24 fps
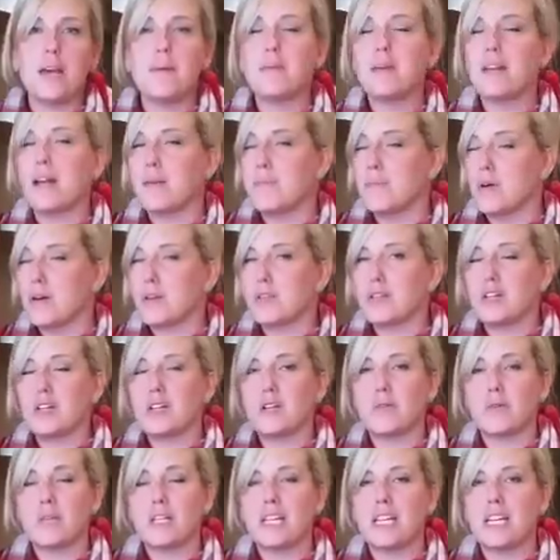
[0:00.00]
Debbie and I both
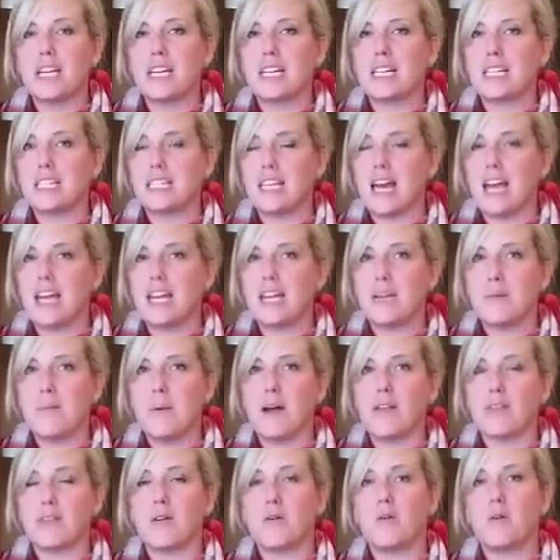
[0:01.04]
couldn't really get excited
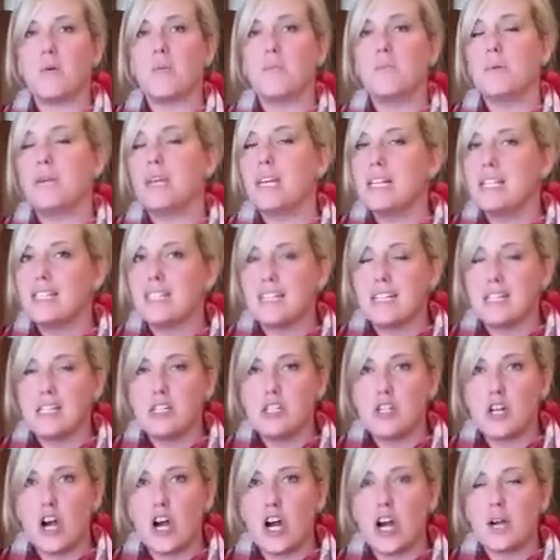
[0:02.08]
about the whole beans in a
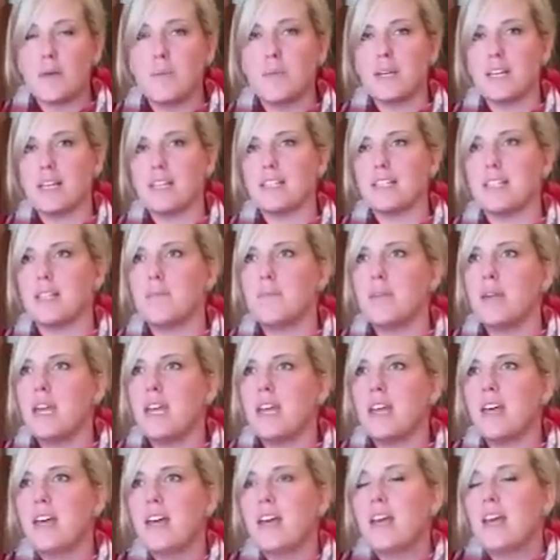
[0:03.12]
jar because to
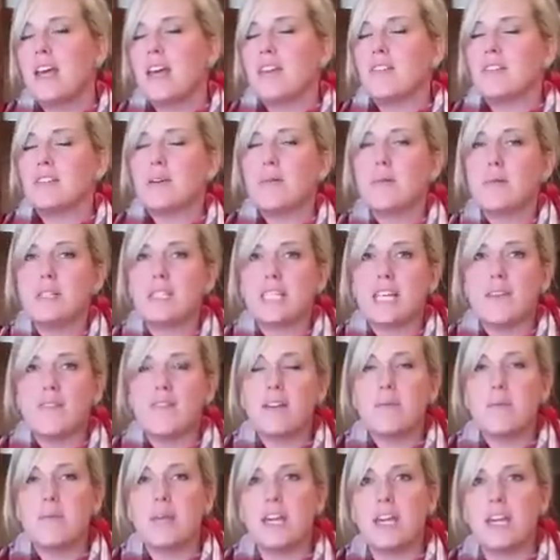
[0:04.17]
me, if someone's
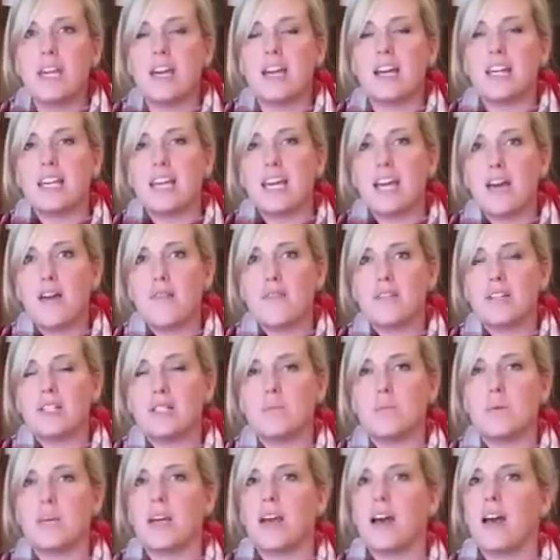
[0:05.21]
giving me a gift,
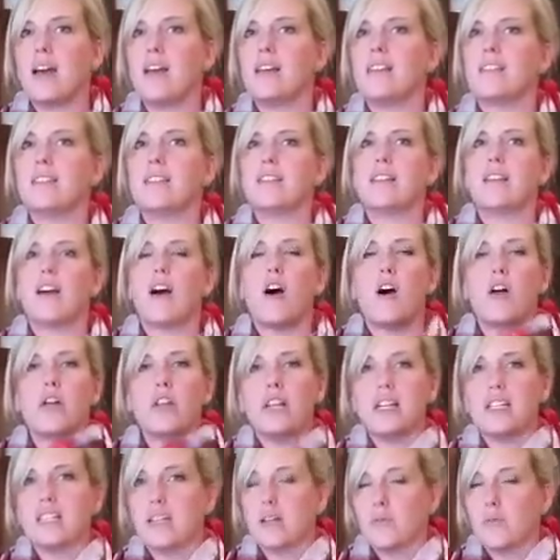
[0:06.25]
it's because the
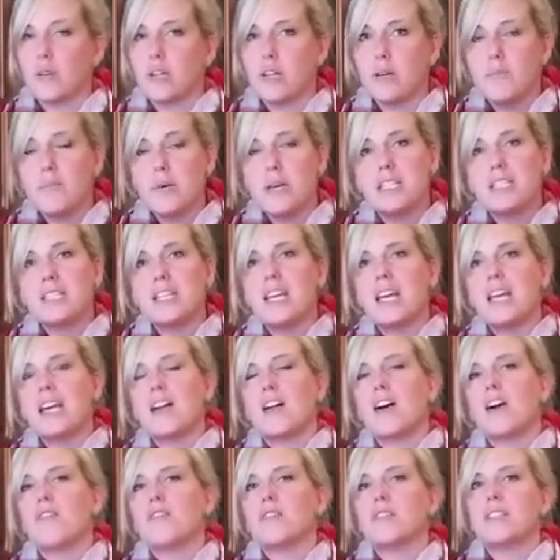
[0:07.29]
holidays get really busy
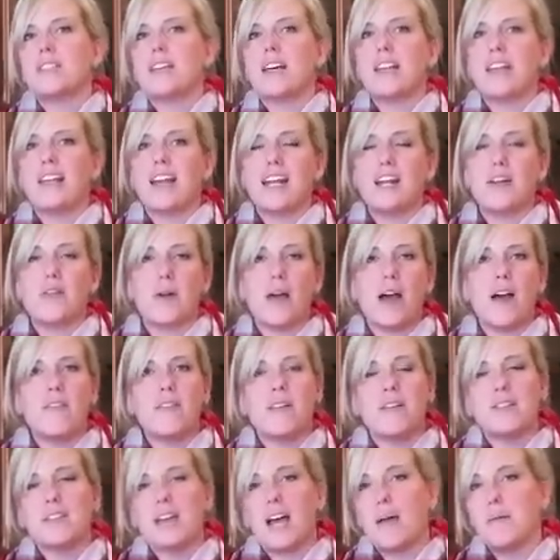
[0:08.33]
and all of a sudden I don't have
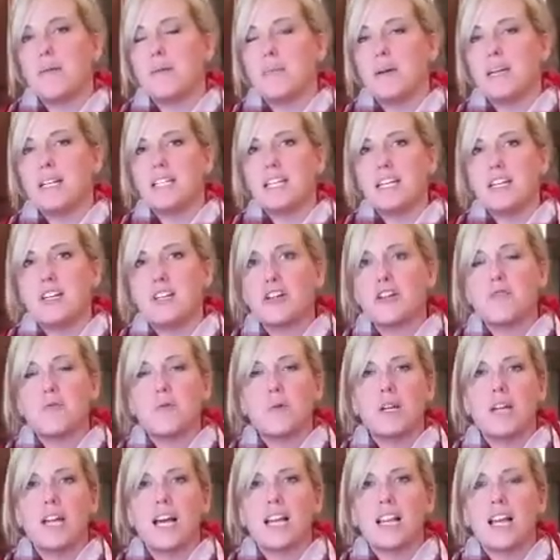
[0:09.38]
enough time to make dinner, and
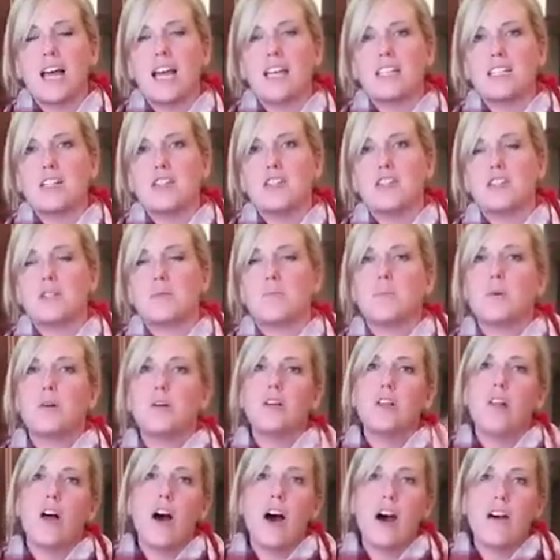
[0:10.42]
wouldn't I like to just
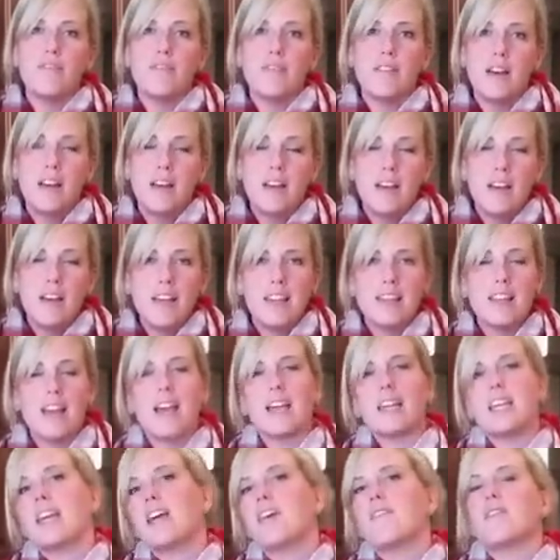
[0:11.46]
pull off
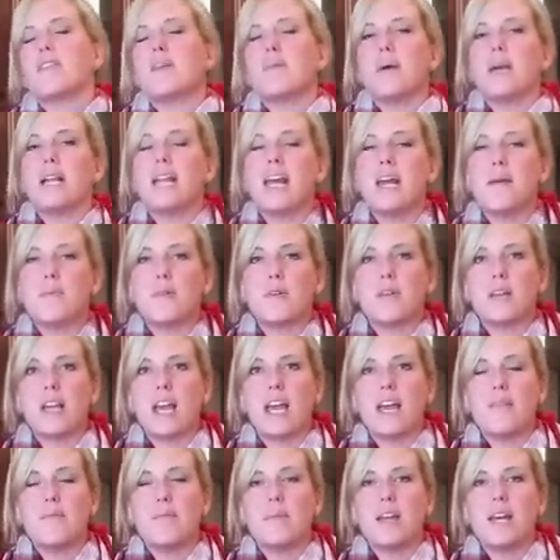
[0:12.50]
that gift that my neighbor
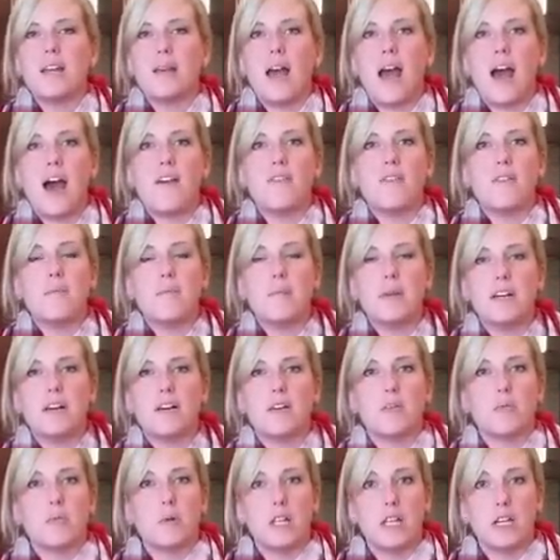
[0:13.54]
gave me and have a
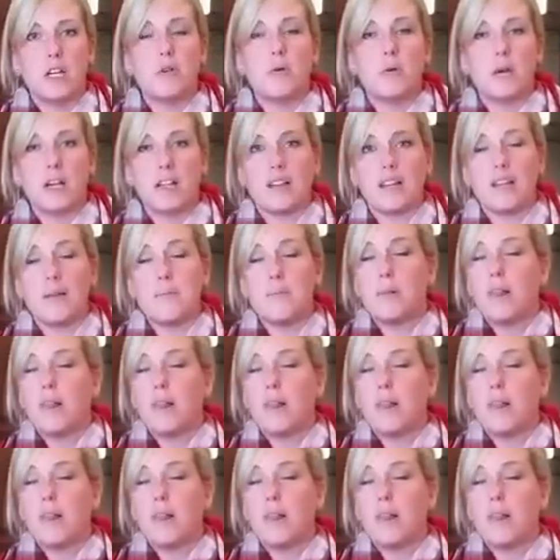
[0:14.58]
meal really quickly.